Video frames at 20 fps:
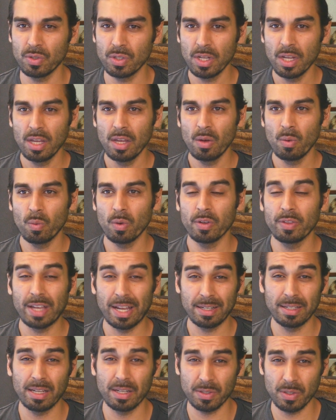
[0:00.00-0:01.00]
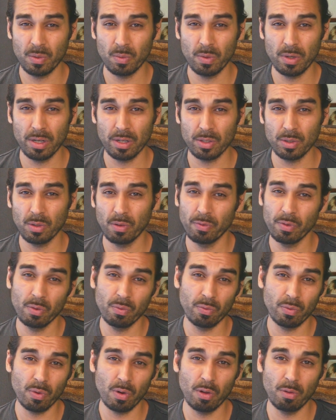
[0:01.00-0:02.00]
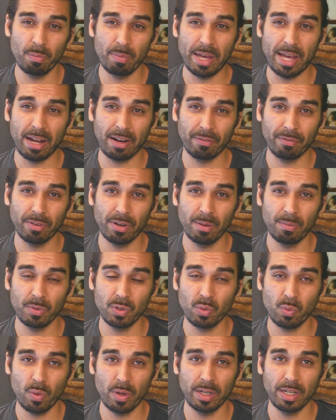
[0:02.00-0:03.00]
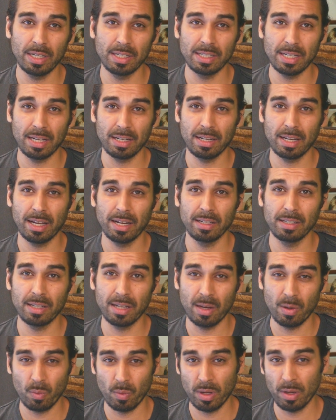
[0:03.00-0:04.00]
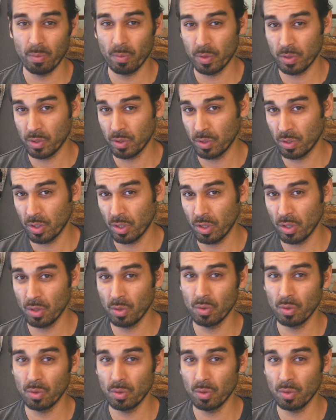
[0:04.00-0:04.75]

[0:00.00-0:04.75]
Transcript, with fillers: where that doesn't work, so if you've rolled back from 20.9.1, which is the new,